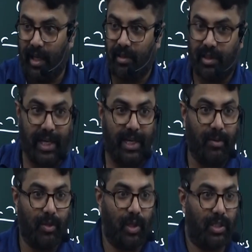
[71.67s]
It will
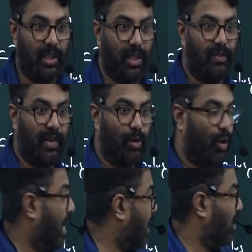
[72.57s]
skid. So as a result, we
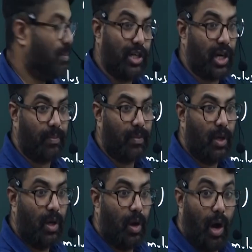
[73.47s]
hold and measure.
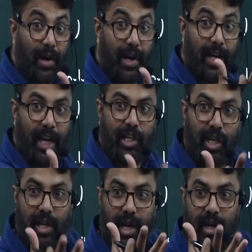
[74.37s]
100
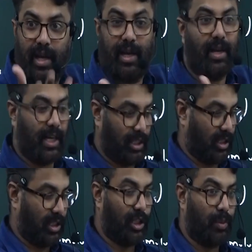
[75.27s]
kg ka
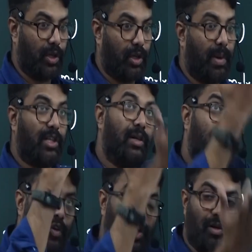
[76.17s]
ice, this much.
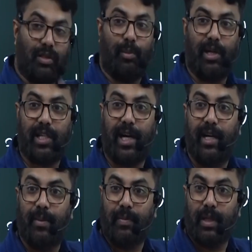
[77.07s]
Imagine falling on somebody's head.